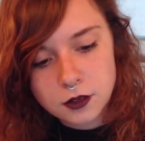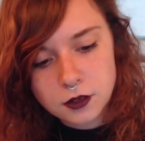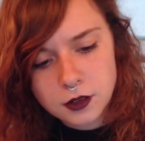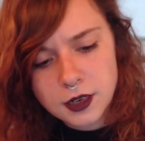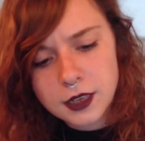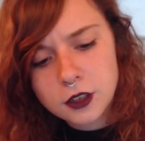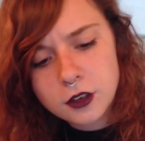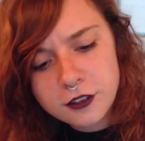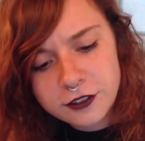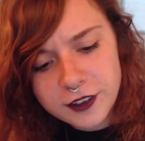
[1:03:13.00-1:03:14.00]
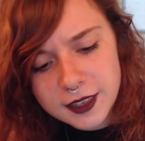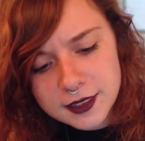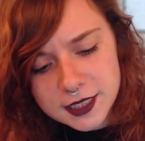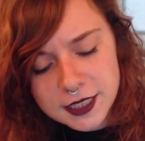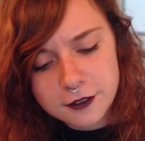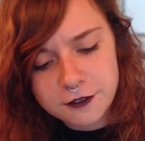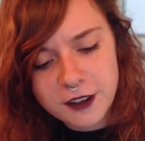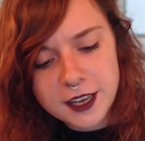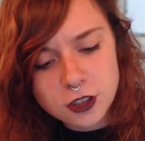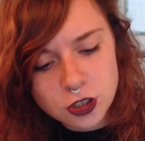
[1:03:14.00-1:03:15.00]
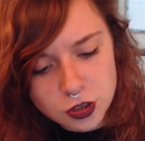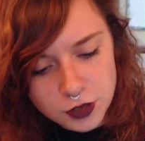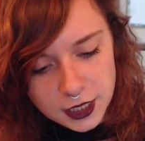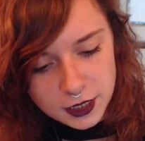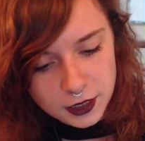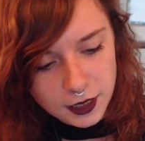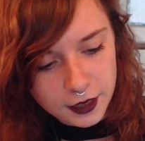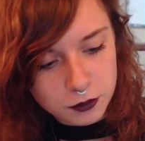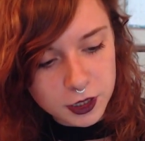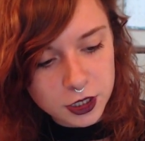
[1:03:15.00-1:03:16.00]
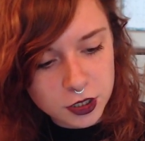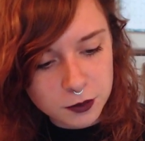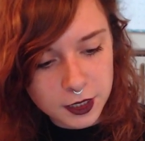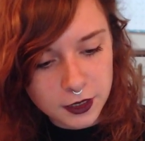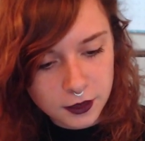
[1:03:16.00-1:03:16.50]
and I could have fancied a faint shriek had reached me.